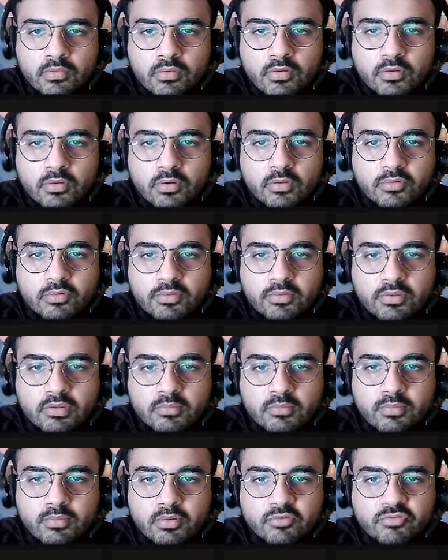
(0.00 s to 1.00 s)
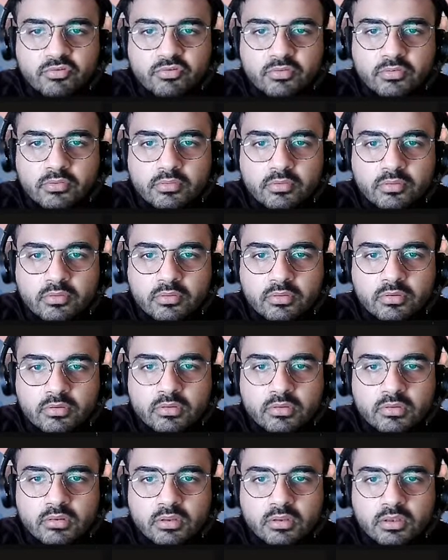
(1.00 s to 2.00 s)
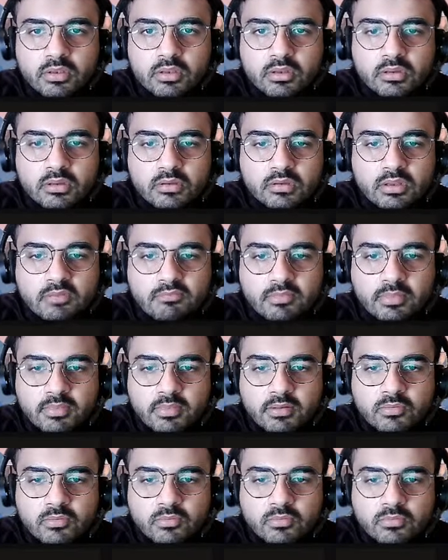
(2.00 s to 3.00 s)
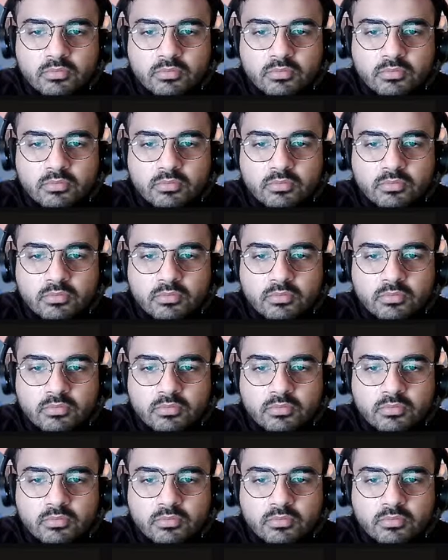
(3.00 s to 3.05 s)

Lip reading: Also there's some pressure on c7 now.